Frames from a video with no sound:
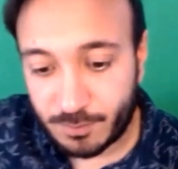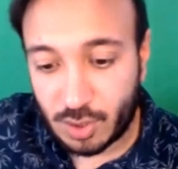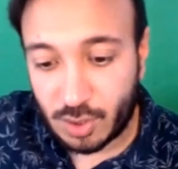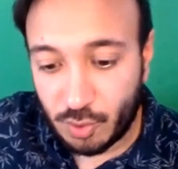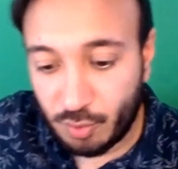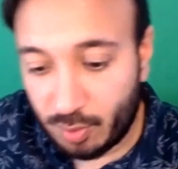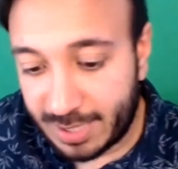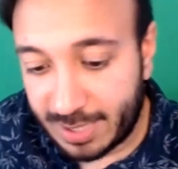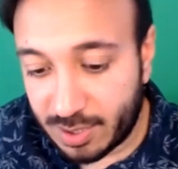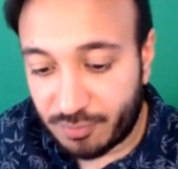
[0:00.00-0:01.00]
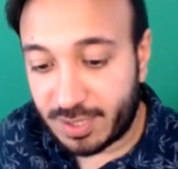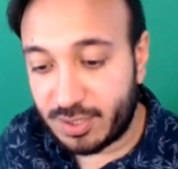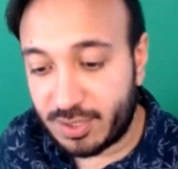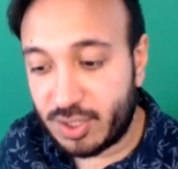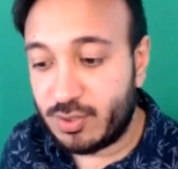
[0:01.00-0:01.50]
who I don't think
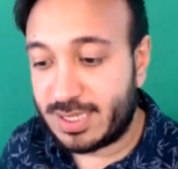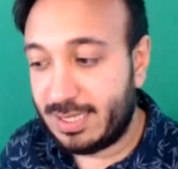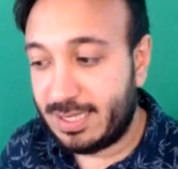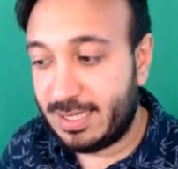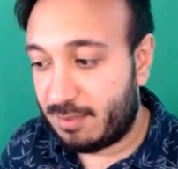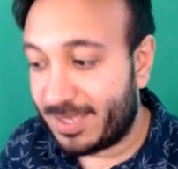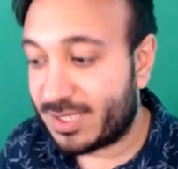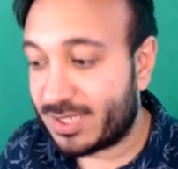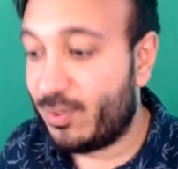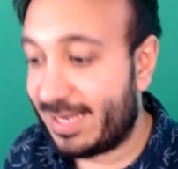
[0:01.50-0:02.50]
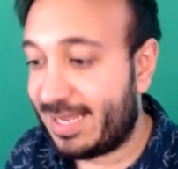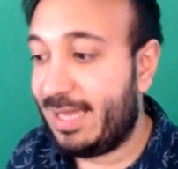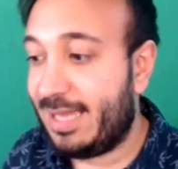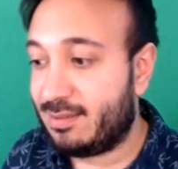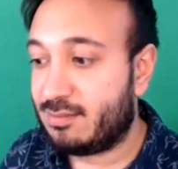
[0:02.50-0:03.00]
are using it the best way they
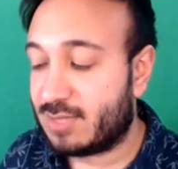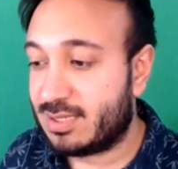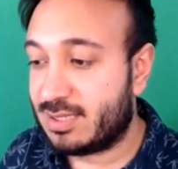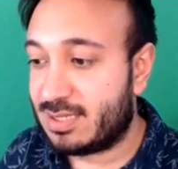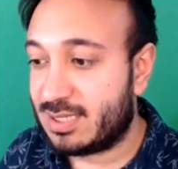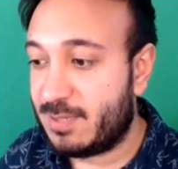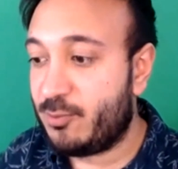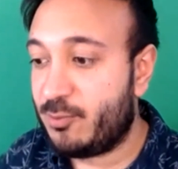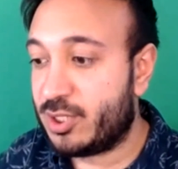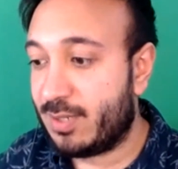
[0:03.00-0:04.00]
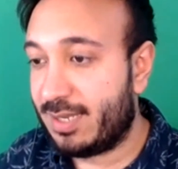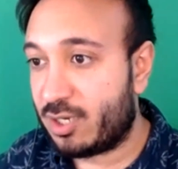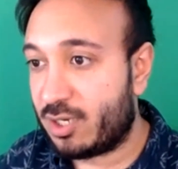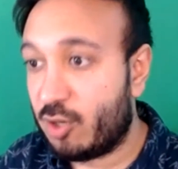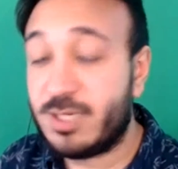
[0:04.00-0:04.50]
can. Because there's people doing like
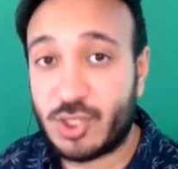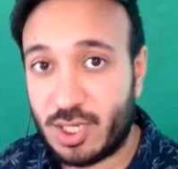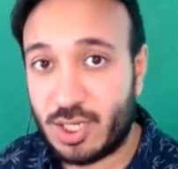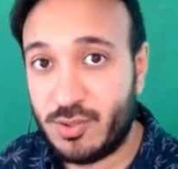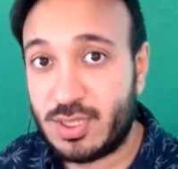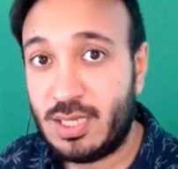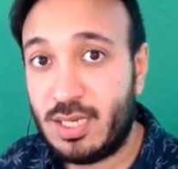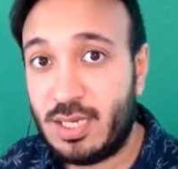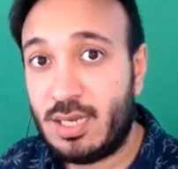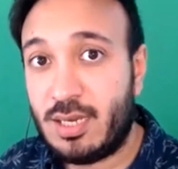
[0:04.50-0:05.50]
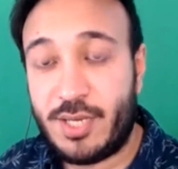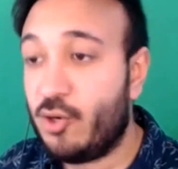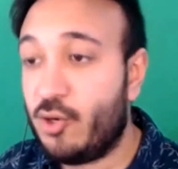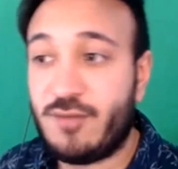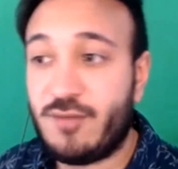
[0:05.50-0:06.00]
comedy shows and
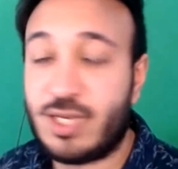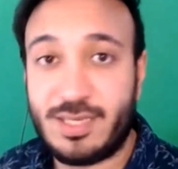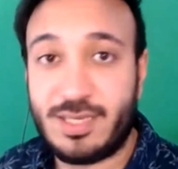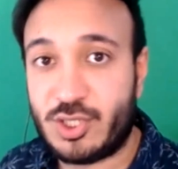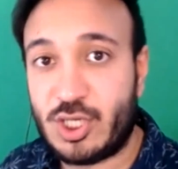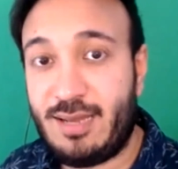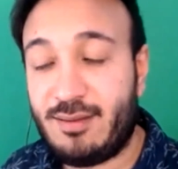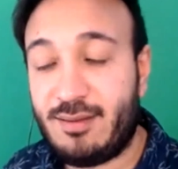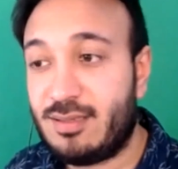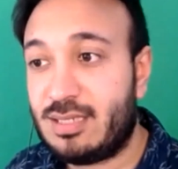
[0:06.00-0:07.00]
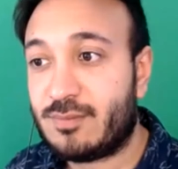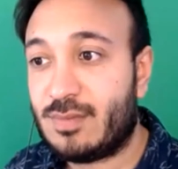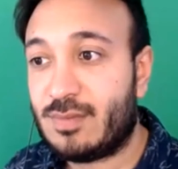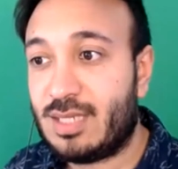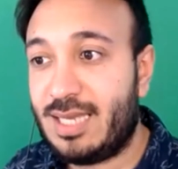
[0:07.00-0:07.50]
not even looking at the chat.
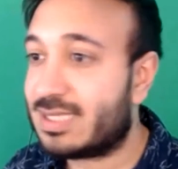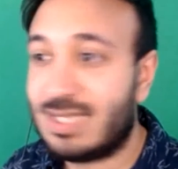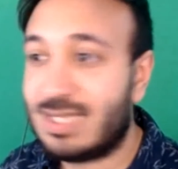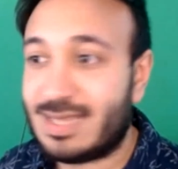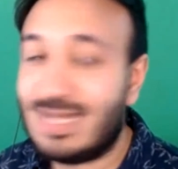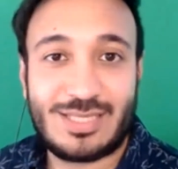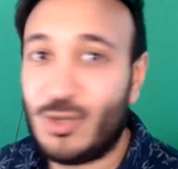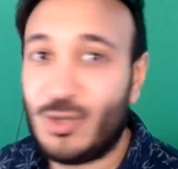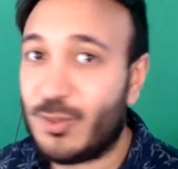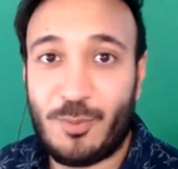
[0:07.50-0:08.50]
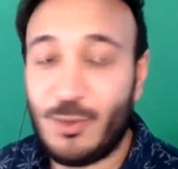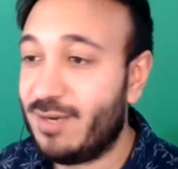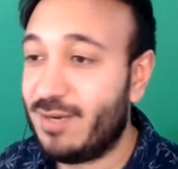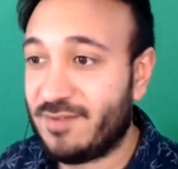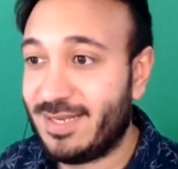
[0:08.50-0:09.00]
And it's like, that's not the point
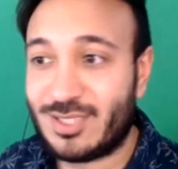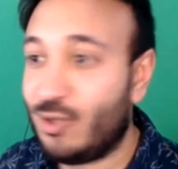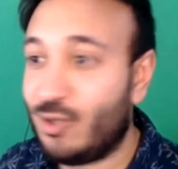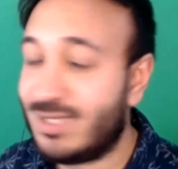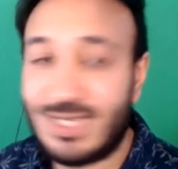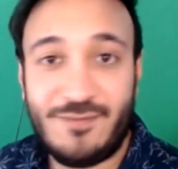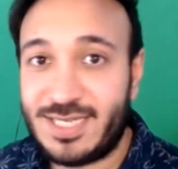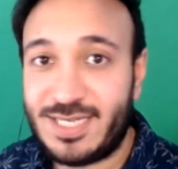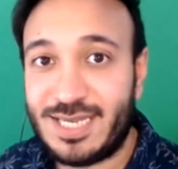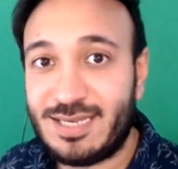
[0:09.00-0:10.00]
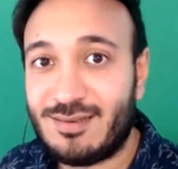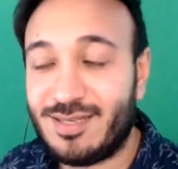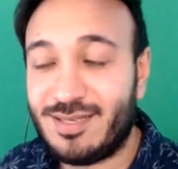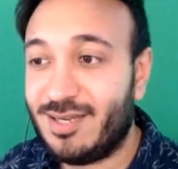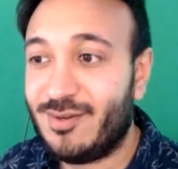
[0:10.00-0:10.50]
of it. It's not a DVD,
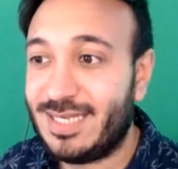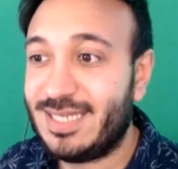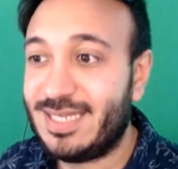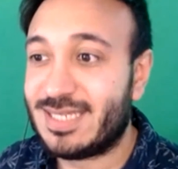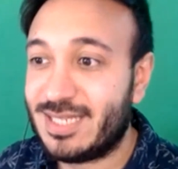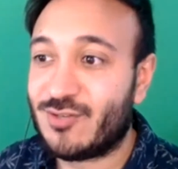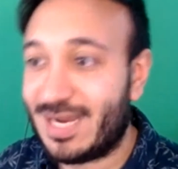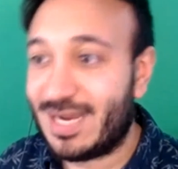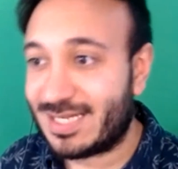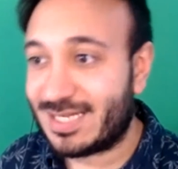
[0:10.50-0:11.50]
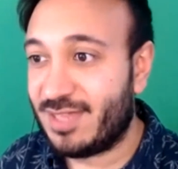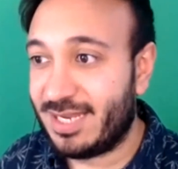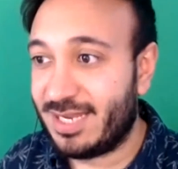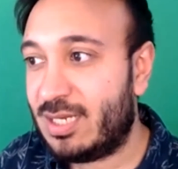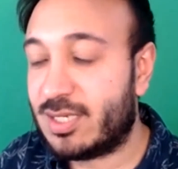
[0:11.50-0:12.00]
it is an interactive
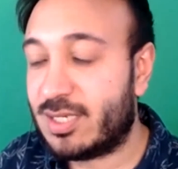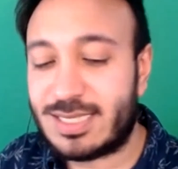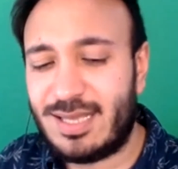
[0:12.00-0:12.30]
thing. So it's